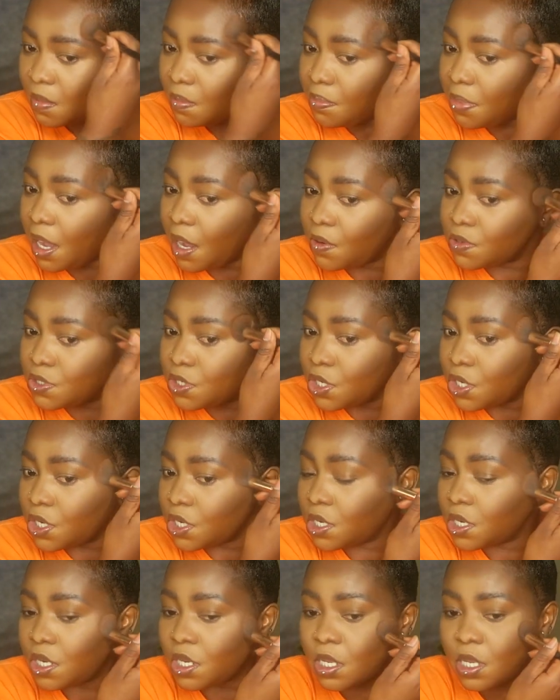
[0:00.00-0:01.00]

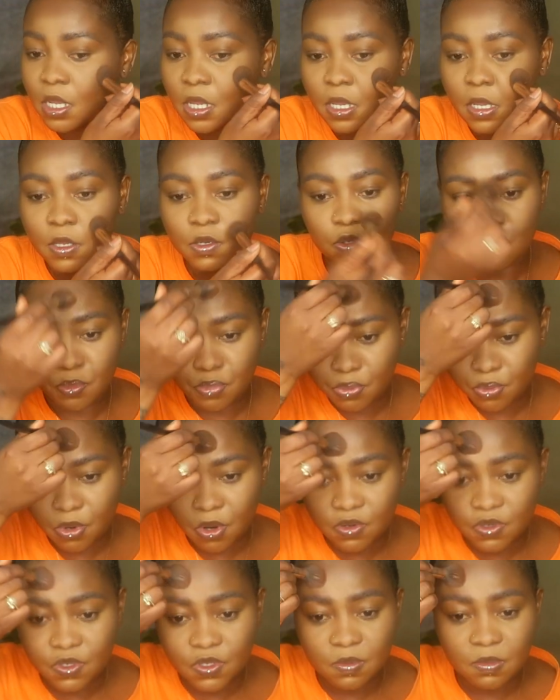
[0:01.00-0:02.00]
powder to
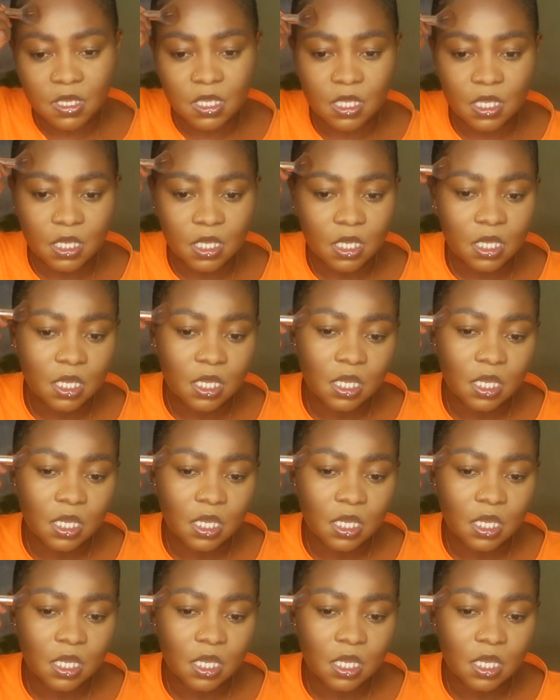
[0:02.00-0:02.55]
bronze me